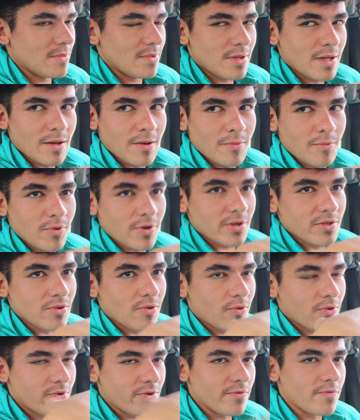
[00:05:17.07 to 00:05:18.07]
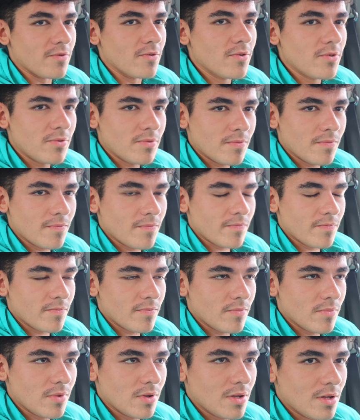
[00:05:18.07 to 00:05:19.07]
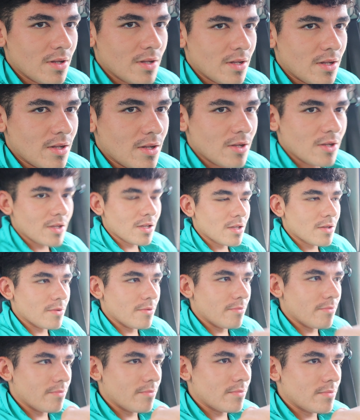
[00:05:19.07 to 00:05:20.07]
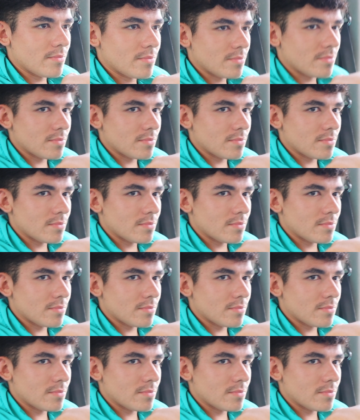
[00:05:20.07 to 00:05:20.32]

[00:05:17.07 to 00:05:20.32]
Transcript: and we're gonna order food. Wait, what?